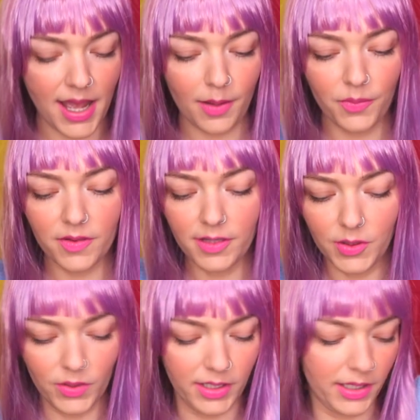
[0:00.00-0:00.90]

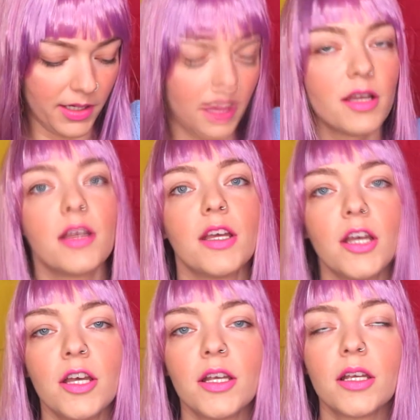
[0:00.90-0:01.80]
Absolutely
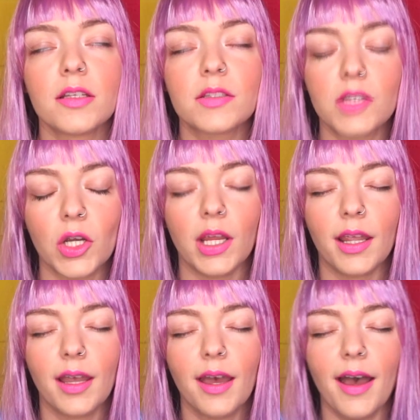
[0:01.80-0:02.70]

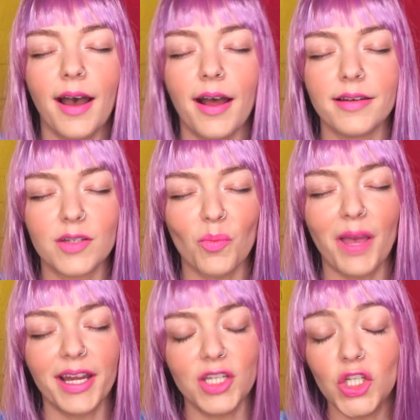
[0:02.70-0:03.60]
stunning. And
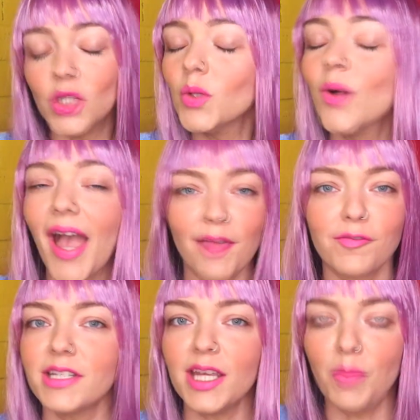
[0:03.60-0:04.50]
my new
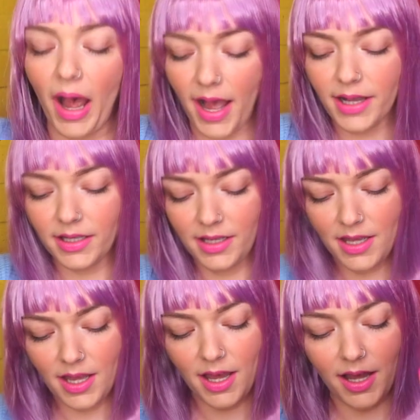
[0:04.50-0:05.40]
everyday bag.
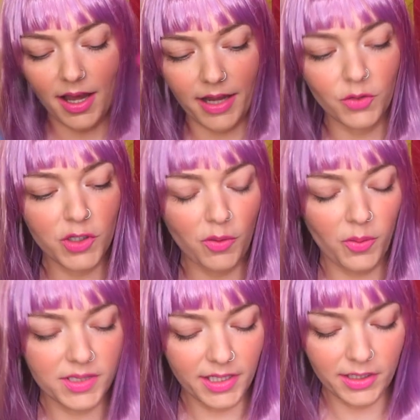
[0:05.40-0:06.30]
I know you're
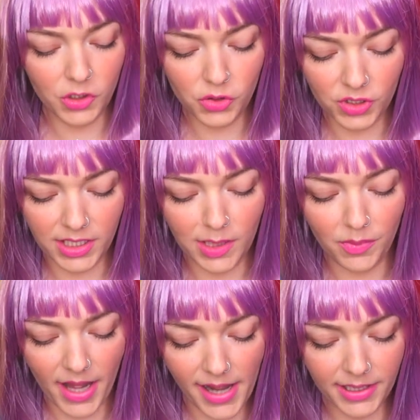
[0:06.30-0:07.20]
probably thinking you should
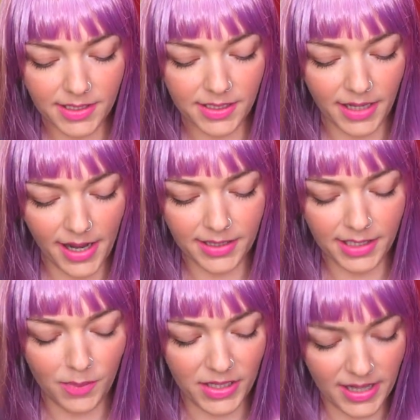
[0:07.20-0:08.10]
keep that
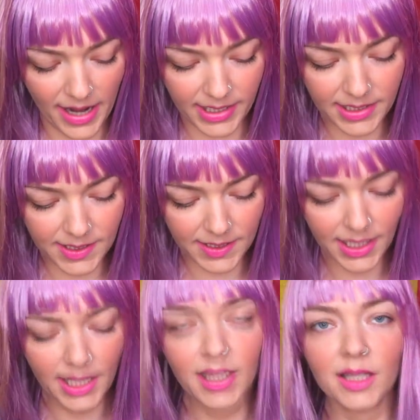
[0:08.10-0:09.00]
and keep it nice.
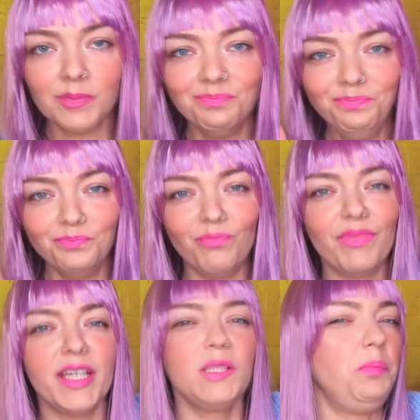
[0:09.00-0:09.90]

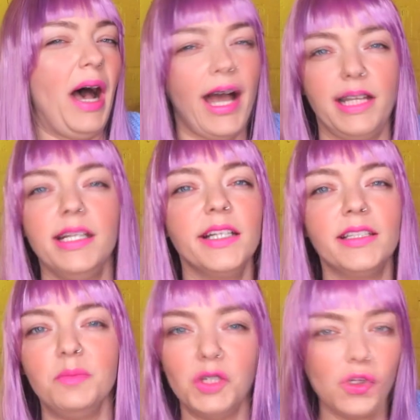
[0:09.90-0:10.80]
This bag
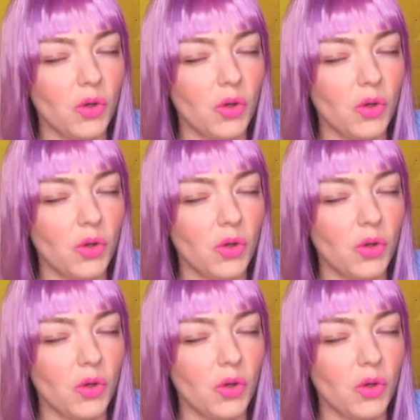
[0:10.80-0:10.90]
needs to be